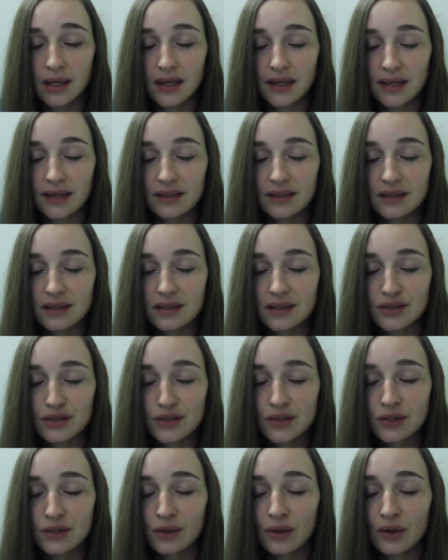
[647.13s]
and I
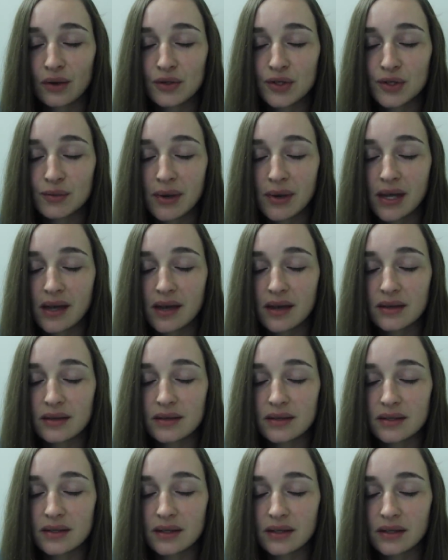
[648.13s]
just close my
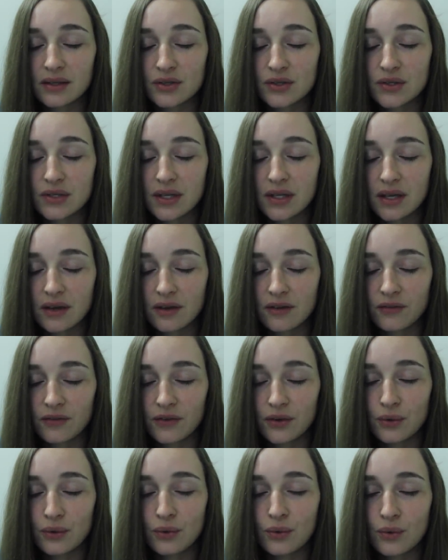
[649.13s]
eyes and I just take a
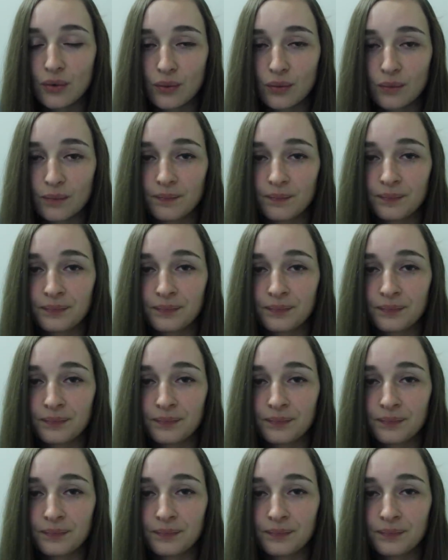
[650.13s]
few